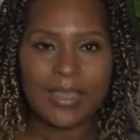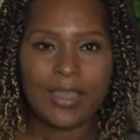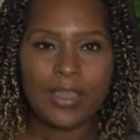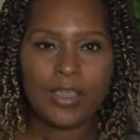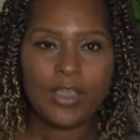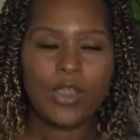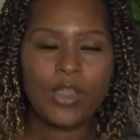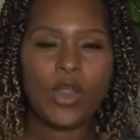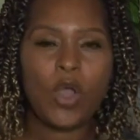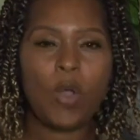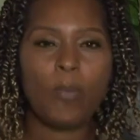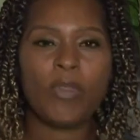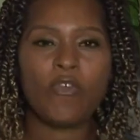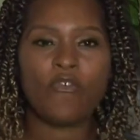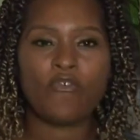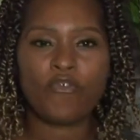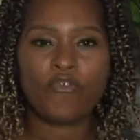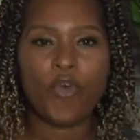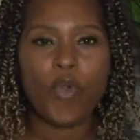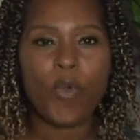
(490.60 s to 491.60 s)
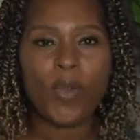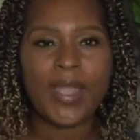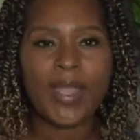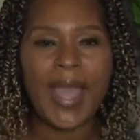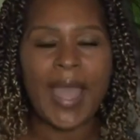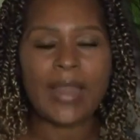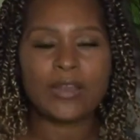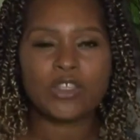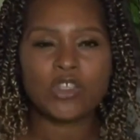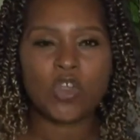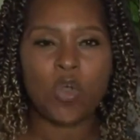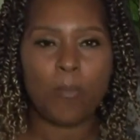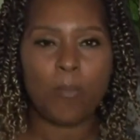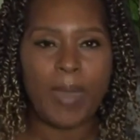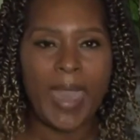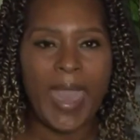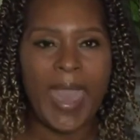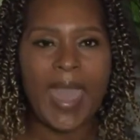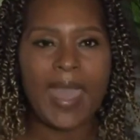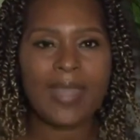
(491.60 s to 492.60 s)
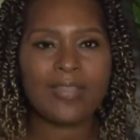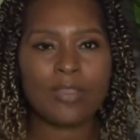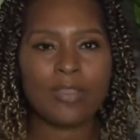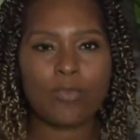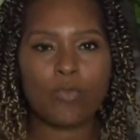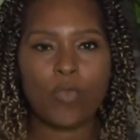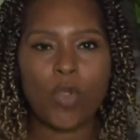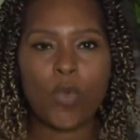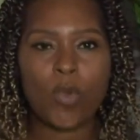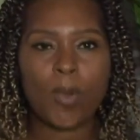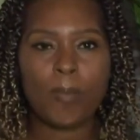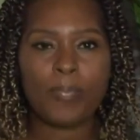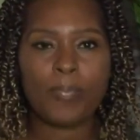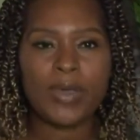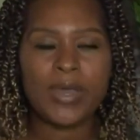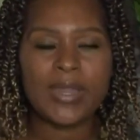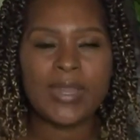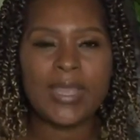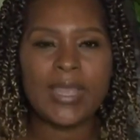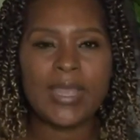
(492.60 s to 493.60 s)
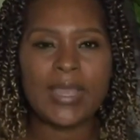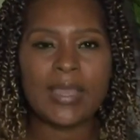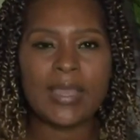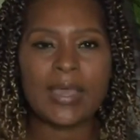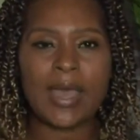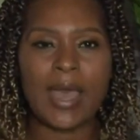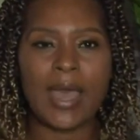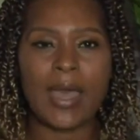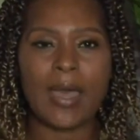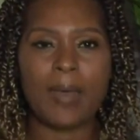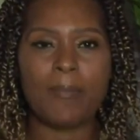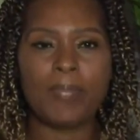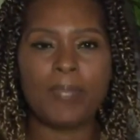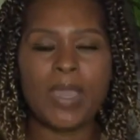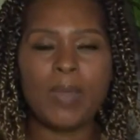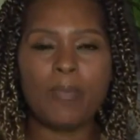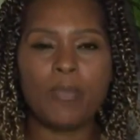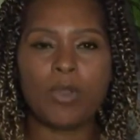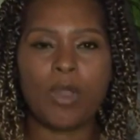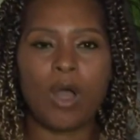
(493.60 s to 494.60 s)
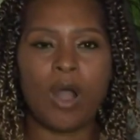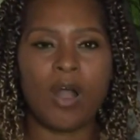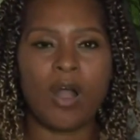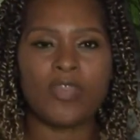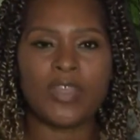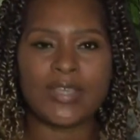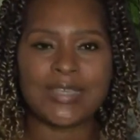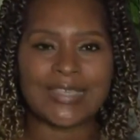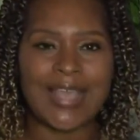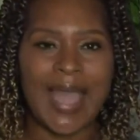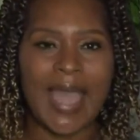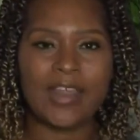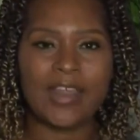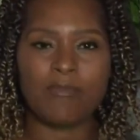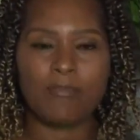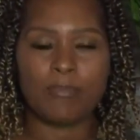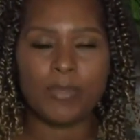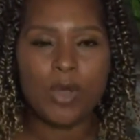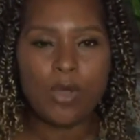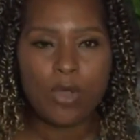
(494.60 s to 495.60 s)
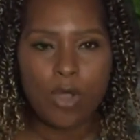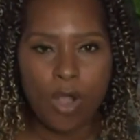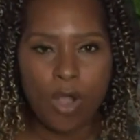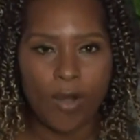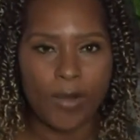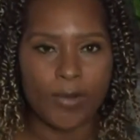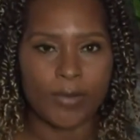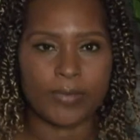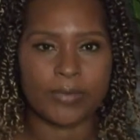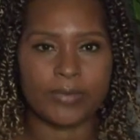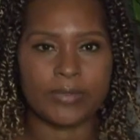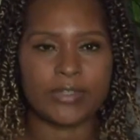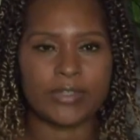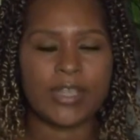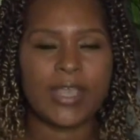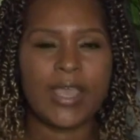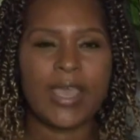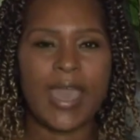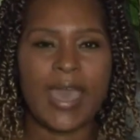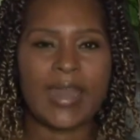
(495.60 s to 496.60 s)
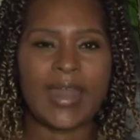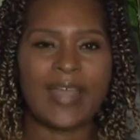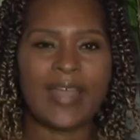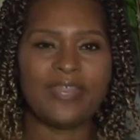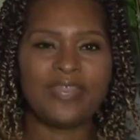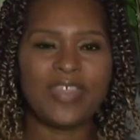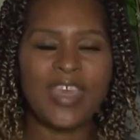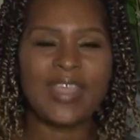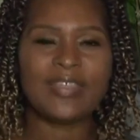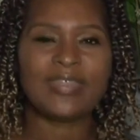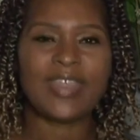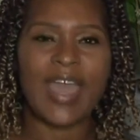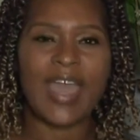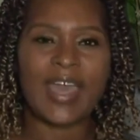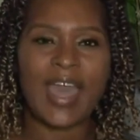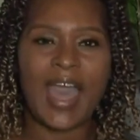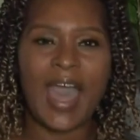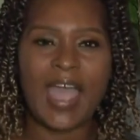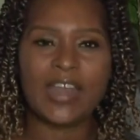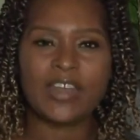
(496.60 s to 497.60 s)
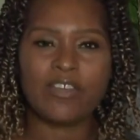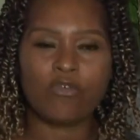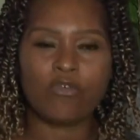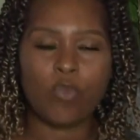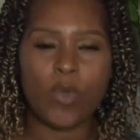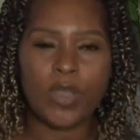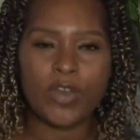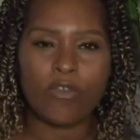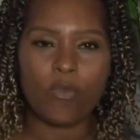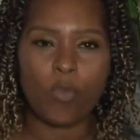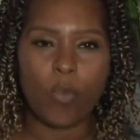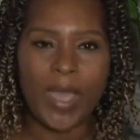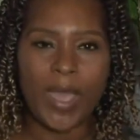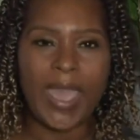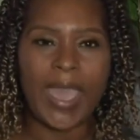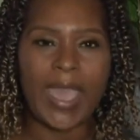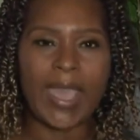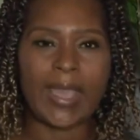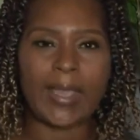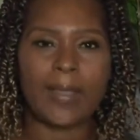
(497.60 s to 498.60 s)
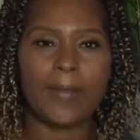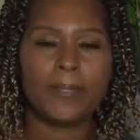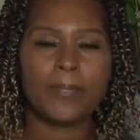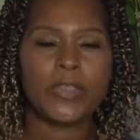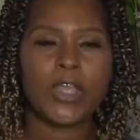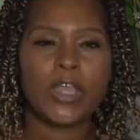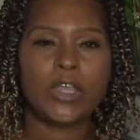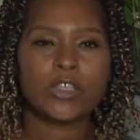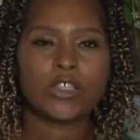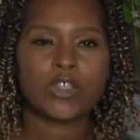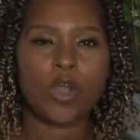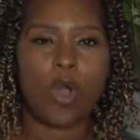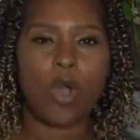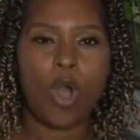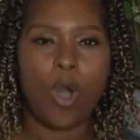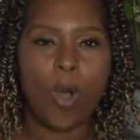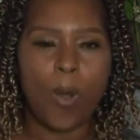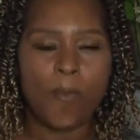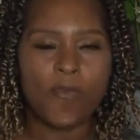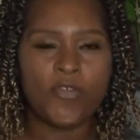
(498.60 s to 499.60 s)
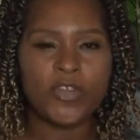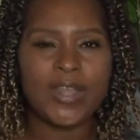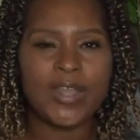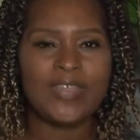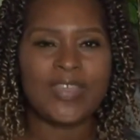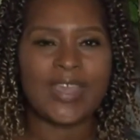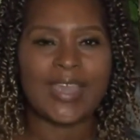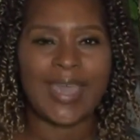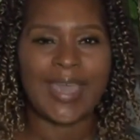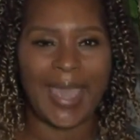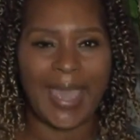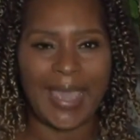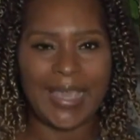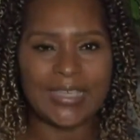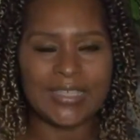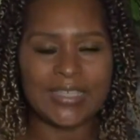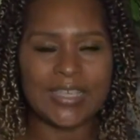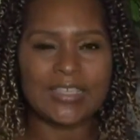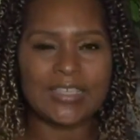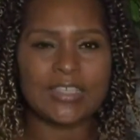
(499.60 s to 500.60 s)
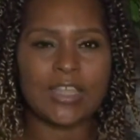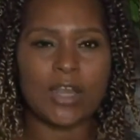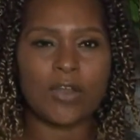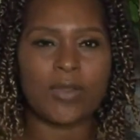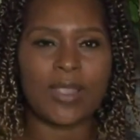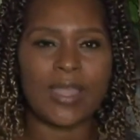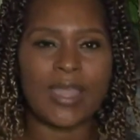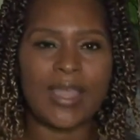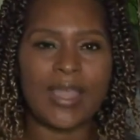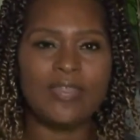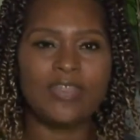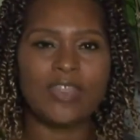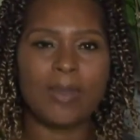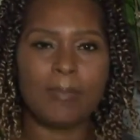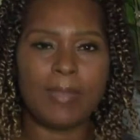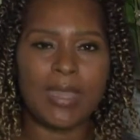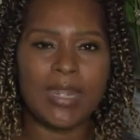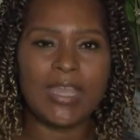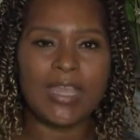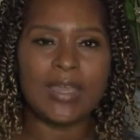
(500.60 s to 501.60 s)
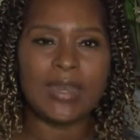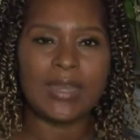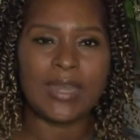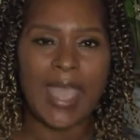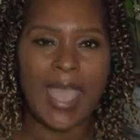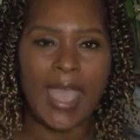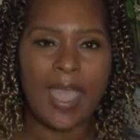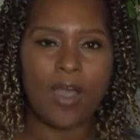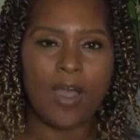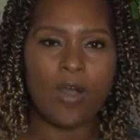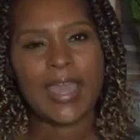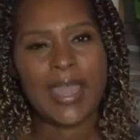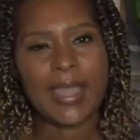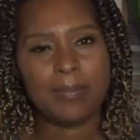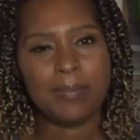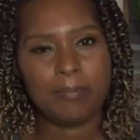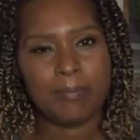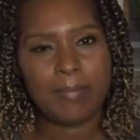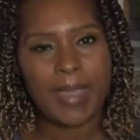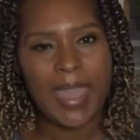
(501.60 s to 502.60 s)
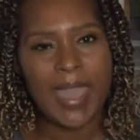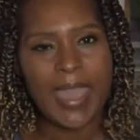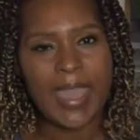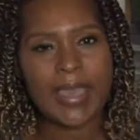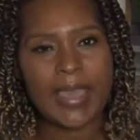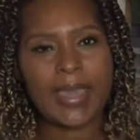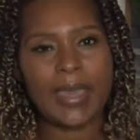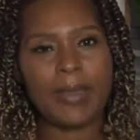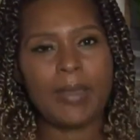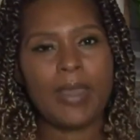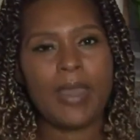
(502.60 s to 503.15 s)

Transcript: You know, before it got so bad, we were putting people on the side of milk cartons. And I think that kind of went away. So hopefully the cases that are in the media now can make